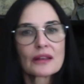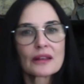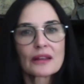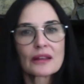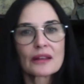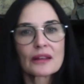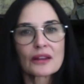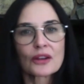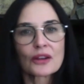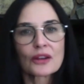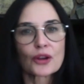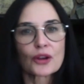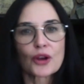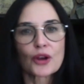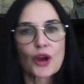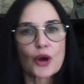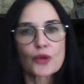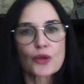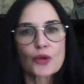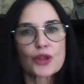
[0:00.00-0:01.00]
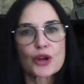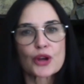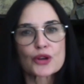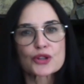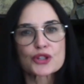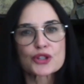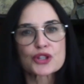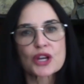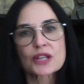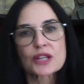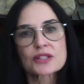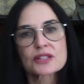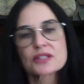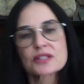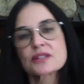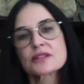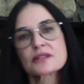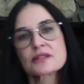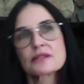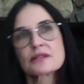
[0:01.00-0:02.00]
There's
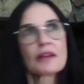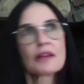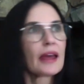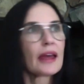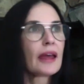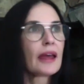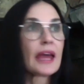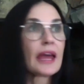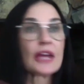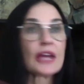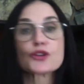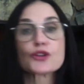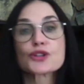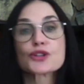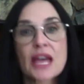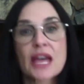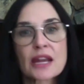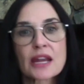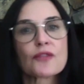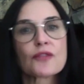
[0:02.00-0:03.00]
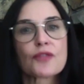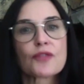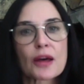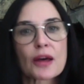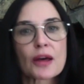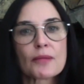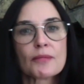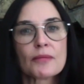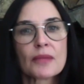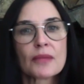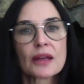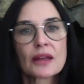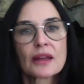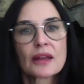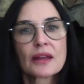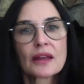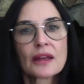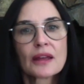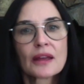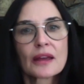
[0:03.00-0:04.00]
just 8 or 10 of them.
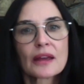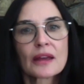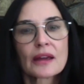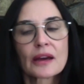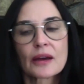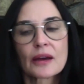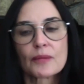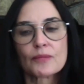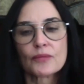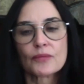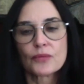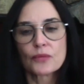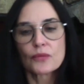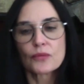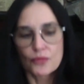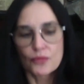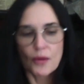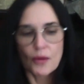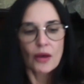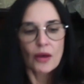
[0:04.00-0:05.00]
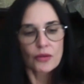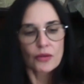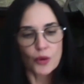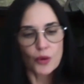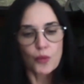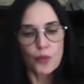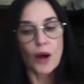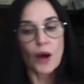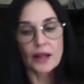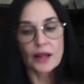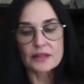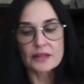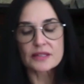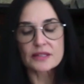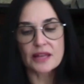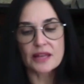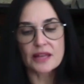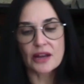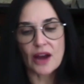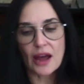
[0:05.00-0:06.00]
The ones
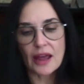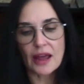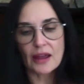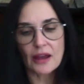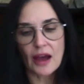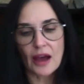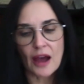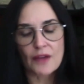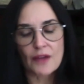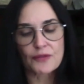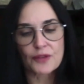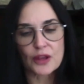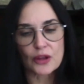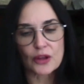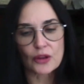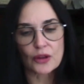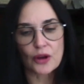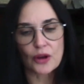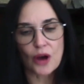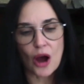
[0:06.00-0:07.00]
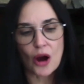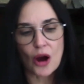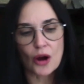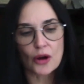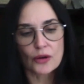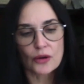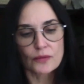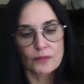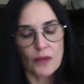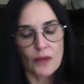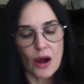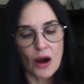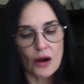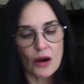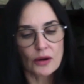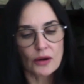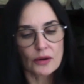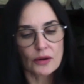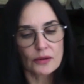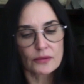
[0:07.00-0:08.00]
that I feel are
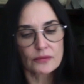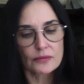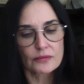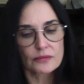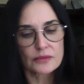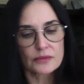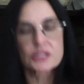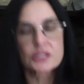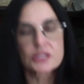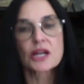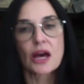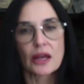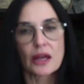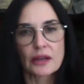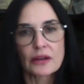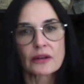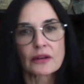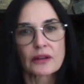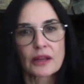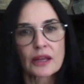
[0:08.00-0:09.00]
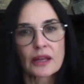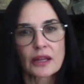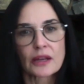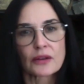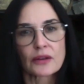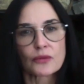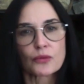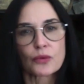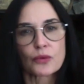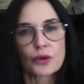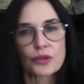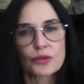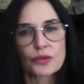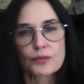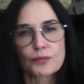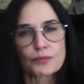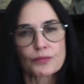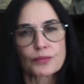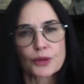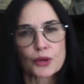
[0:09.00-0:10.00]
done and with
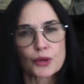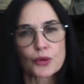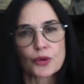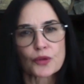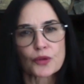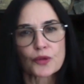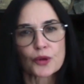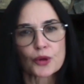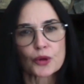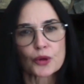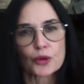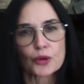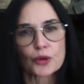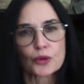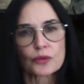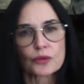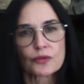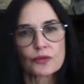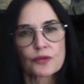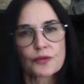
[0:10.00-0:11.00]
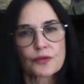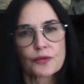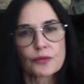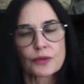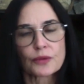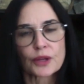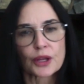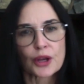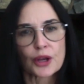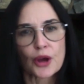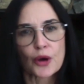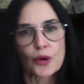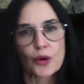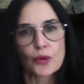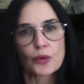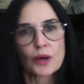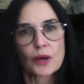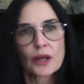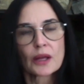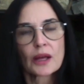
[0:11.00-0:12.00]
beautiful,
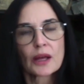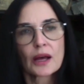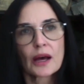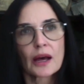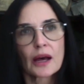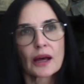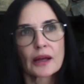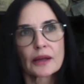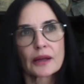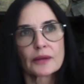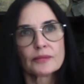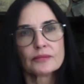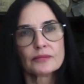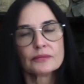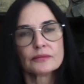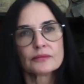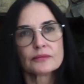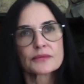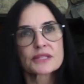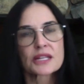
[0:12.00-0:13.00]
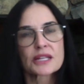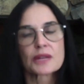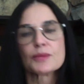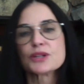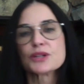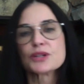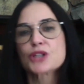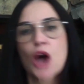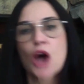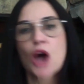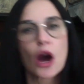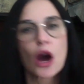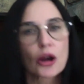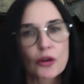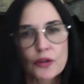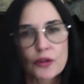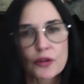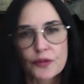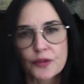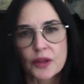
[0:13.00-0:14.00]

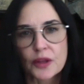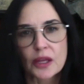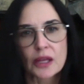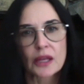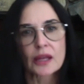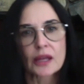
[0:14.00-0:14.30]
cinematography